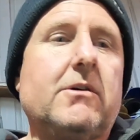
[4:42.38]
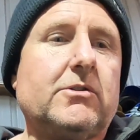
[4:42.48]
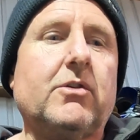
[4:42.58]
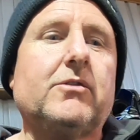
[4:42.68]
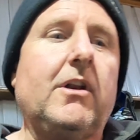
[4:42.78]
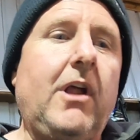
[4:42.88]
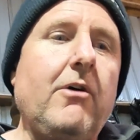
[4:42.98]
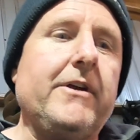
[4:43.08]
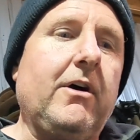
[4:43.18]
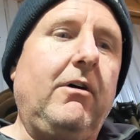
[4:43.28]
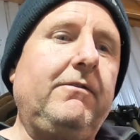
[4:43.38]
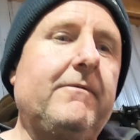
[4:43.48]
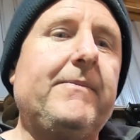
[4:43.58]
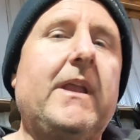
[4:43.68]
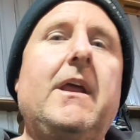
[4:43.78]
So it took the loading
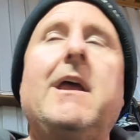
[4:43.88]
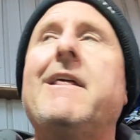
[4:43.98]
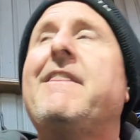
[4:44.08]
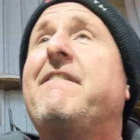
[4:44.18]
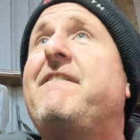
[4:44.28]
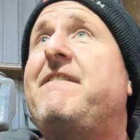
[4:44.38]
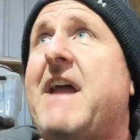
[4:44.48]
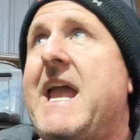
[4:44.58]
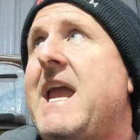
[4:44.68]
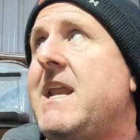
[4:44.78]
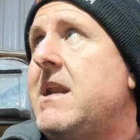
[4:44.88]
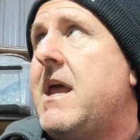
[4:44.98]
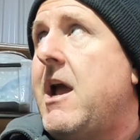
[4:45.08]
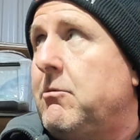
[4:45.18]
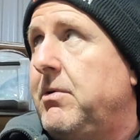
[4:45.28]
off. The fan
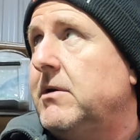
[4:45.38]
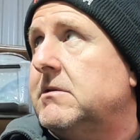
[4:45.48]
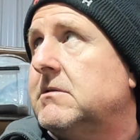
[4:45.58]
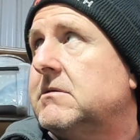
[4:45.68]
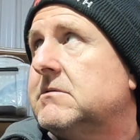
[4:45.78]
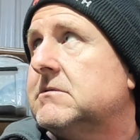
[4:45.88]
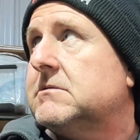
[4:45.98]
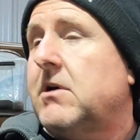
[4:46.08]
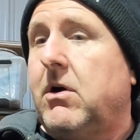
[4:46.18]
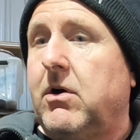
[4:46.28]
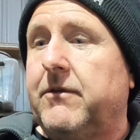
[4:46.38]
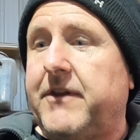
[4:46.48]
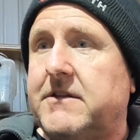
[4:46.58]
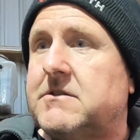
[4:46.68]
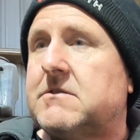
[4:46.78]
output on
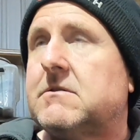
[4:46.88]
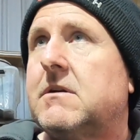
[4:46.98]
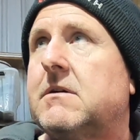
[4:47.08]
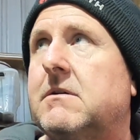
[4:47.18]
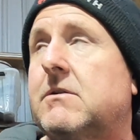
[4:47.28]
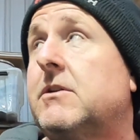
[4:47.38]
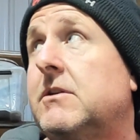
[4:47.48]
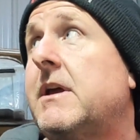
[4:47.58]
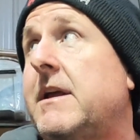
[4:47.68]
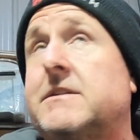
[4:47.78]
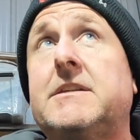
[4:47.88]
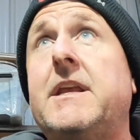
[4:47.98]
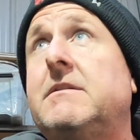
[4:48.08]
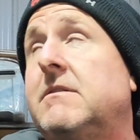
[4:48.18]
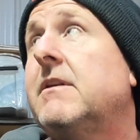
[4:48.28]
this, it
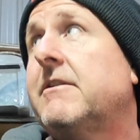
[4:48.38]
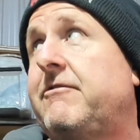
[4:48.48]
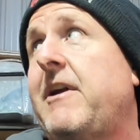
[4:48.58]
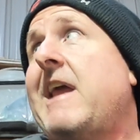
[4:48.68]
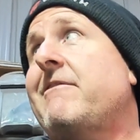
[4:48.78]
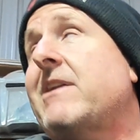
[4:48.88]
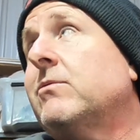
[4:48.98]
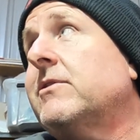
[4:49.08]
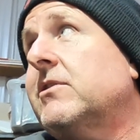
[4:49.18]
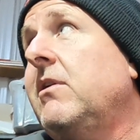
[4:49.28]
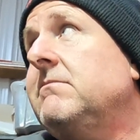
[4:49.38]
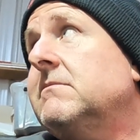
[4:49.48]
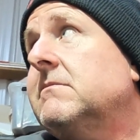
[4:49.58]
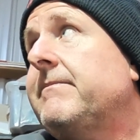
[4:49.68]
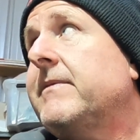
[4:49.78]
said the fan ran all the time.
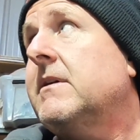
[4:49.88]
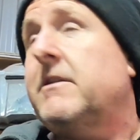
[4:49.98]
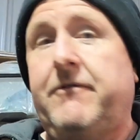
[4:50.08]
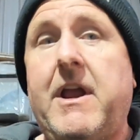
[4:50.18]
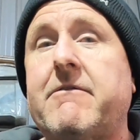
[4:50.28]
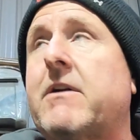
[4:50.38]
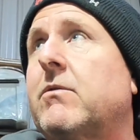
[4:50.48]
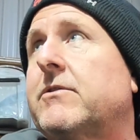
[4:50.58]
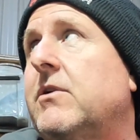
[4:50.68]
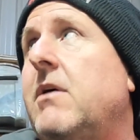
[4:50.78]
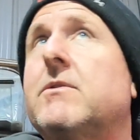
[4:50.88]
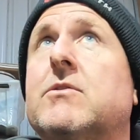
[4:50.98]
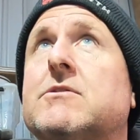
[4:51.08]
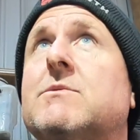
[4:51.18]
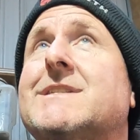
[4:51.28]
The fan ran all the time
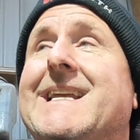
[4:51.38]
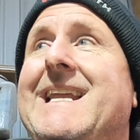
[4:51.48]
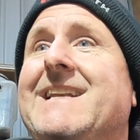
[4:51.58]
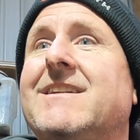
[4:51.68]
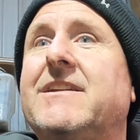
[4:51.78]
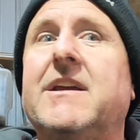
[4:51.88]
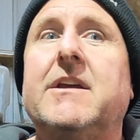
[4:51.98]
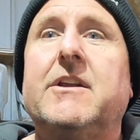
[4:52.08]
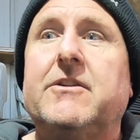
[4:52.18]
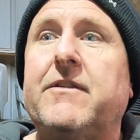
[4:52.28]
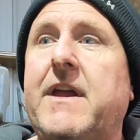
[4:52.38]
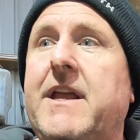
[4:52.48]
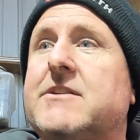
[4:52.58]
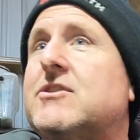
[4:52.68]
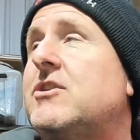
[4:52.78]
because it was connected to the
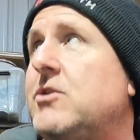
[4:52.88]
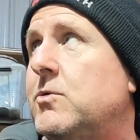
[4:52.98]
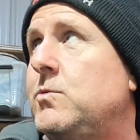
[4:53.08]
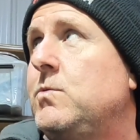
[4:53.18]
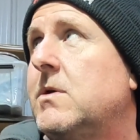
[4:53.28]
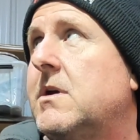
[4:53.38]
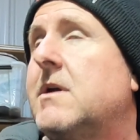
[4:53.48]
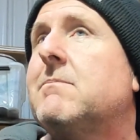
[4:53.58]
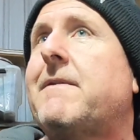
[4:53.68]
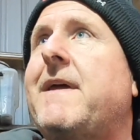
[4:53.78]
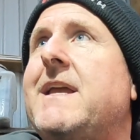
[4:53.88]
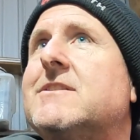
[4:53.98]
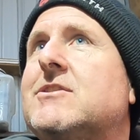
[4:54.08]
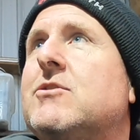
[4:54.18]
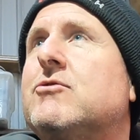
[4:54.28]
ECU, but the
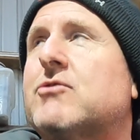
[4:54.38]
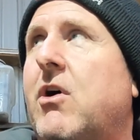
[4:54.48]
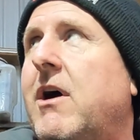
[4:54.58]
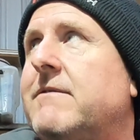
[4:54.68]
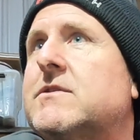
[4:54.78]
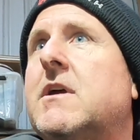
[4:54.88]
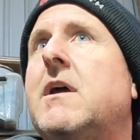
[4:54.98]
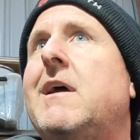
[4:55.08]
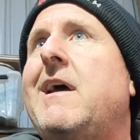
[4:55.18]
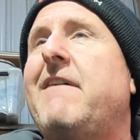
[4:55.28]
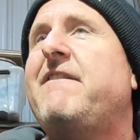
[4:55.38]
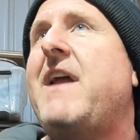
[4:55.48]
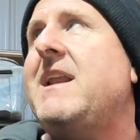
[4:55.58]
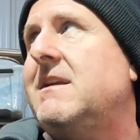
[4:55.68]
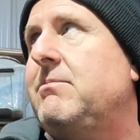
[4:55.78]
ECU drives a
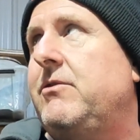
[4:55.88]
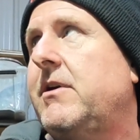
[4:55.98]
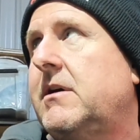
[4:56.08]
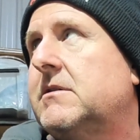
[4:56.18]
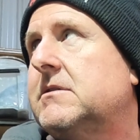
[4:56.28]
fan computer.